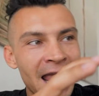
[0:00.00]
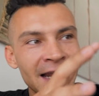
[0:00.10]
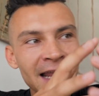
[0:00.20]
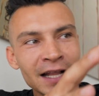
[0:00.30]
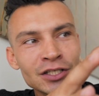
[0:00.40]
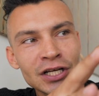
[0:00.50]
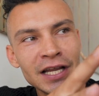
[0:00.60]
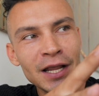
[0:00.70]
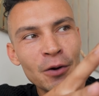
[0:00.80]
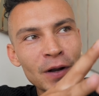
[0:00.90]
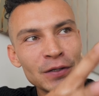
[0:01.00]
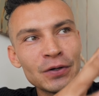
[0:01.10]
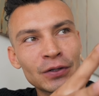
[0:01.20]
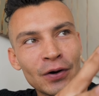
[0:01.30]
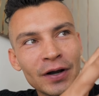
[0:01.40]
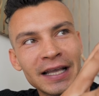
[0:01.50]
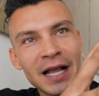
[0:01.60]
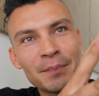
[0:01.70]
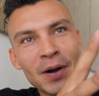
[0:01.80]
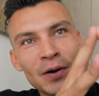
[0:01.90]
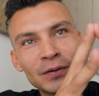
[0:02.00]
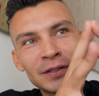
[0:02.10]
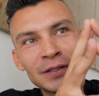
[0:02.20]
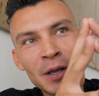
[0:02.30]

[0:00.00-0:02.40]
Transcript: And actually, when you are talking about